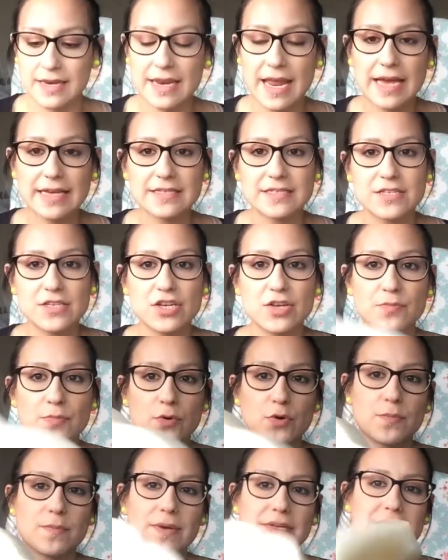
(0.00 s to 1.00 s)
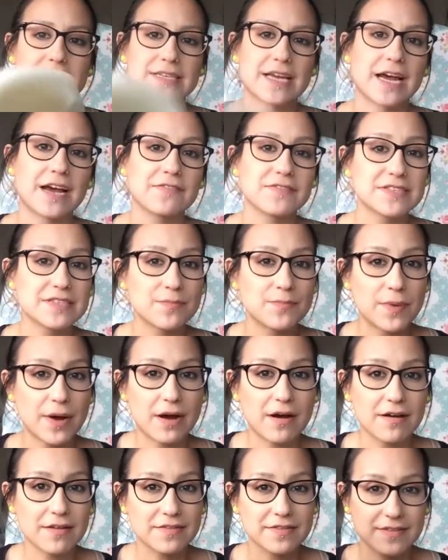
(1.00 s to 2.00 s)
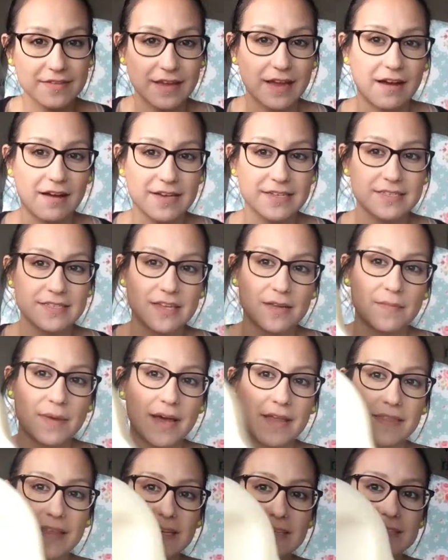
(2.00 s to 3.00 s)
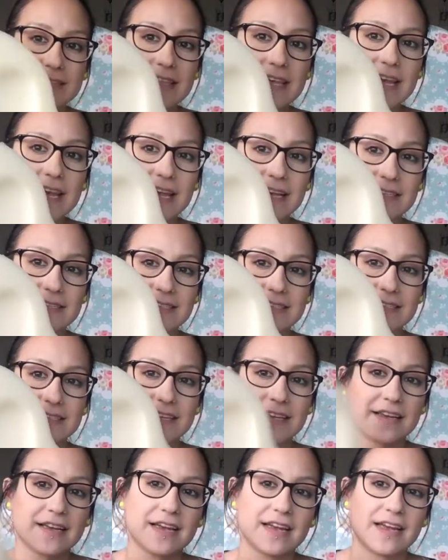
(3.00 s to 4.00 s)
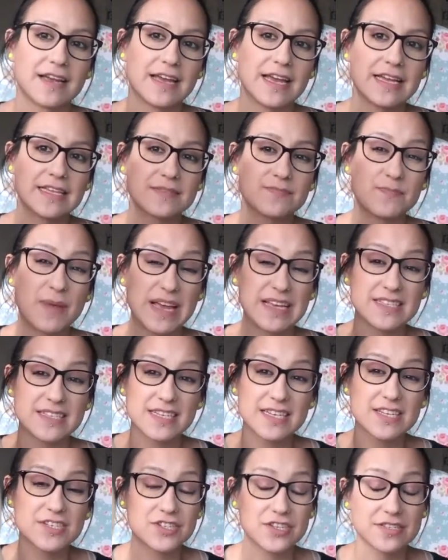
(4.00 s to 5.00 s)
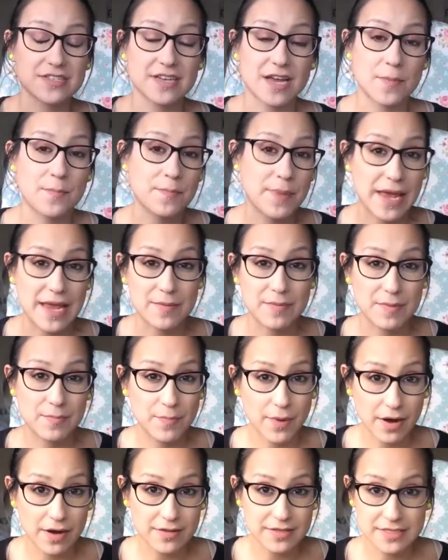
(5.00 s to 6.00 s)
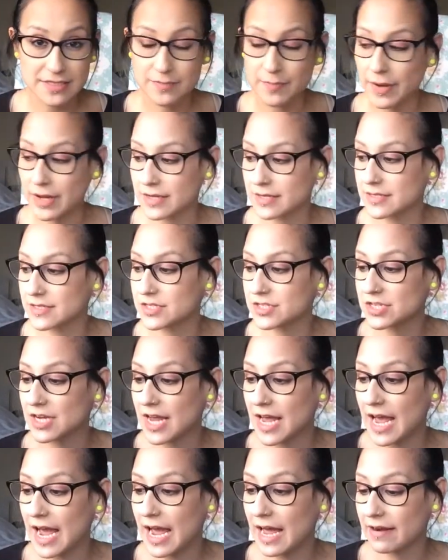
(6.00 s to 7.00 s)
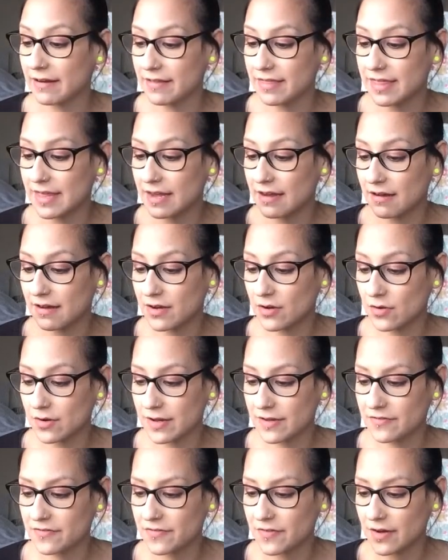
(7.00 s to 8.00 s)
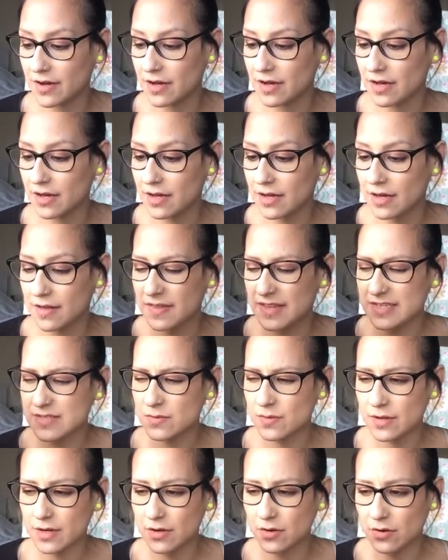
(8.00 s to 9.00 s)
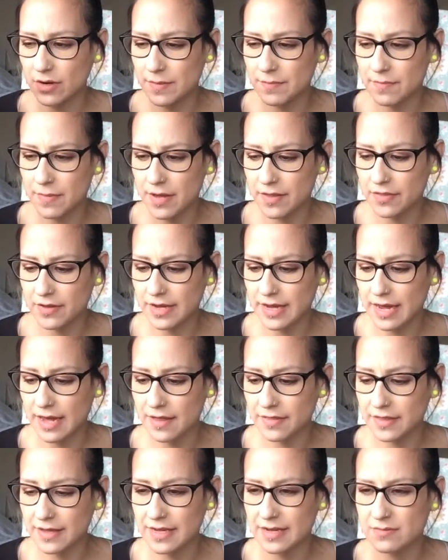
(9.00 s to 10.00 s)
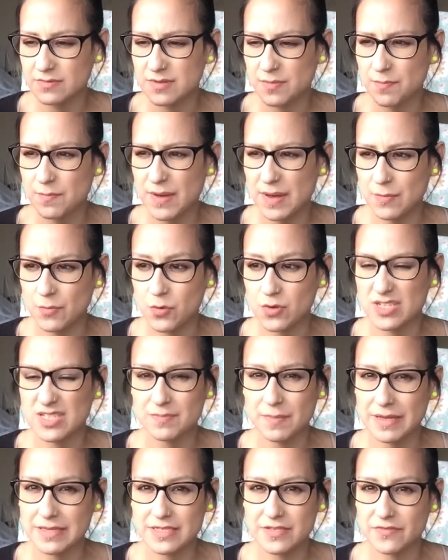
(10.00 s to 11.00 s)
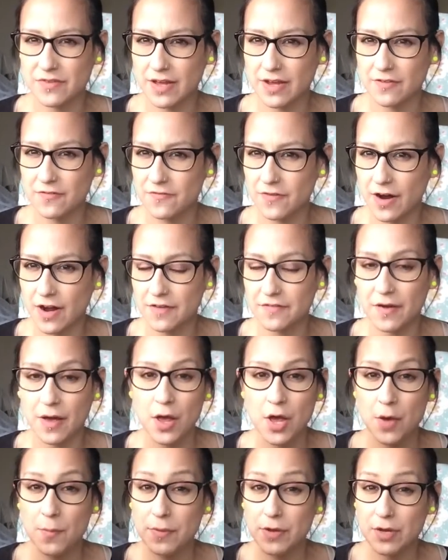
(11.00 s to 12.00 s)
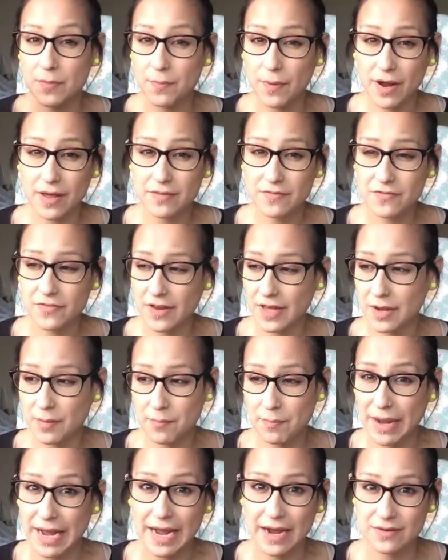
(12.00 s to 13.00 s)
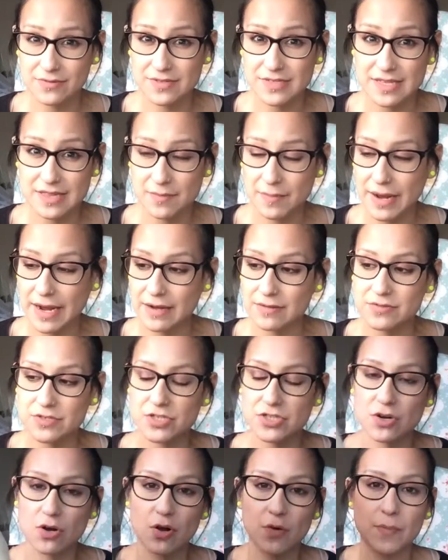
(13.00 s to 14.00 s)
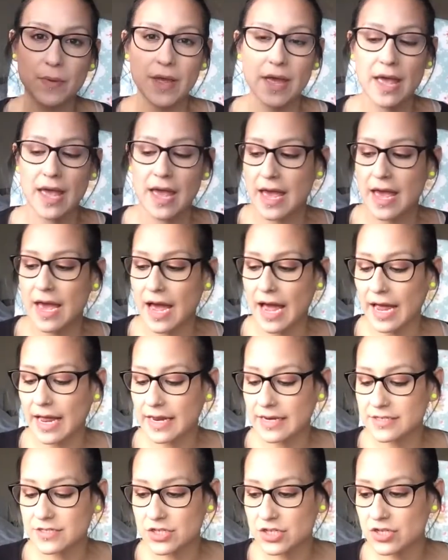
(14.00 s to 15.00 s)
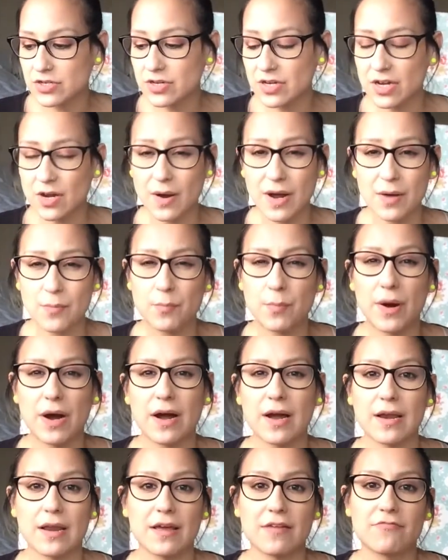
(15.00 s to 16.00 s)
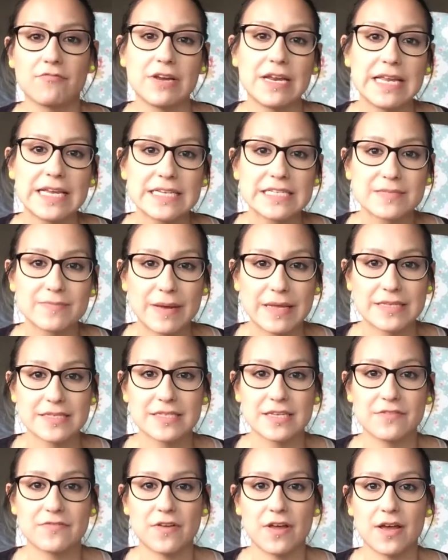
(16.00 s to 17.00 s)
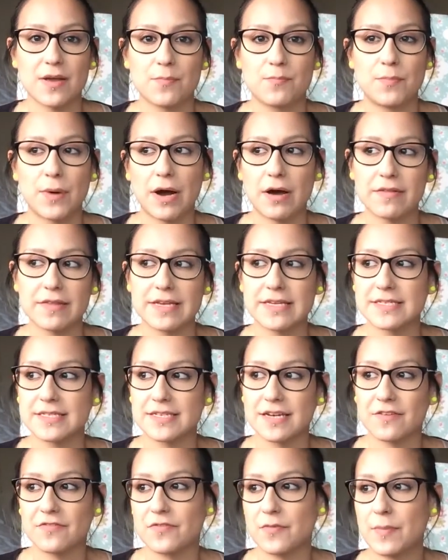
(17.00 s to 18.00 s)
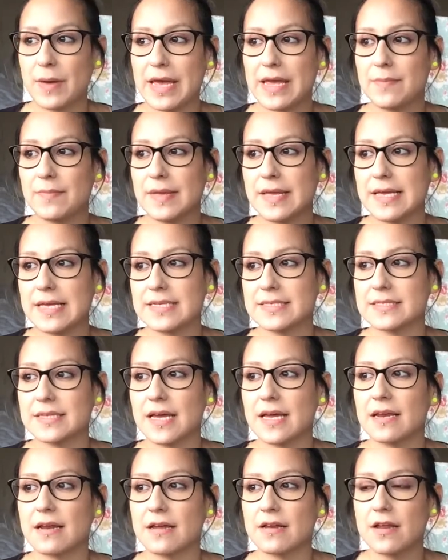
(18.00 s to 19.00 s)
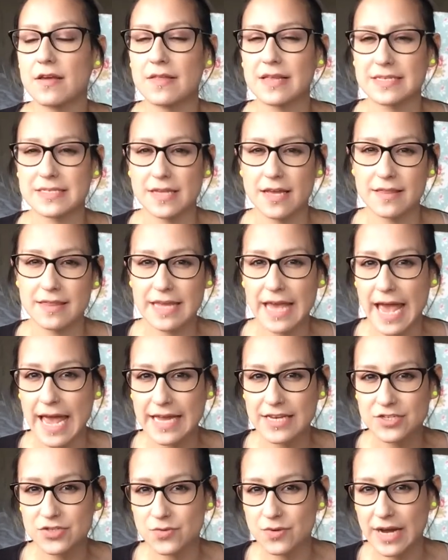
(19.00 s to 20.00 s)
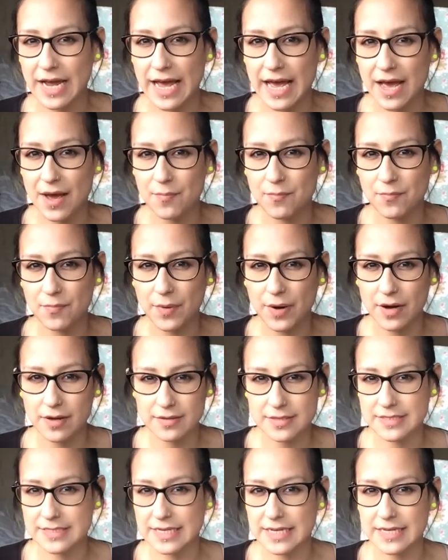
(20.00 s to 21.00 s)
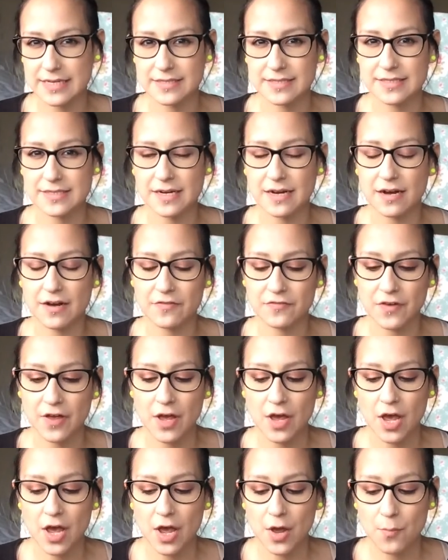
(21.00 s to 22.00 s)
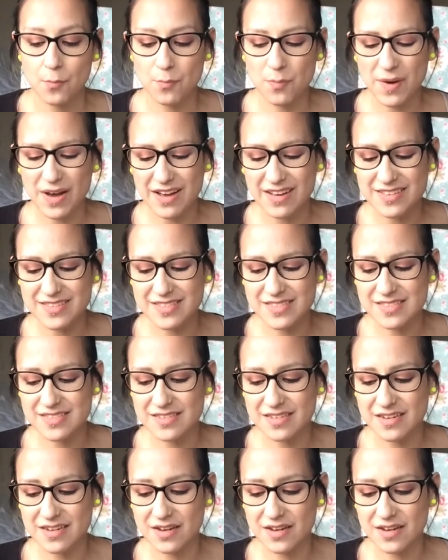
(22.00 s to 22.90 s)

Next newborn must have is a bath item, and that's this. It's basically just a baby bath sponge, and I think I got it for this one. I got in Mothercare. I think it was a bit more expensive, like a £5, but you can buy them for like £1 in the pound shop. And you can go out and buy like really expensive like bathing stuff for babies, and I know there's like the Angel Care bath seat and stuff, but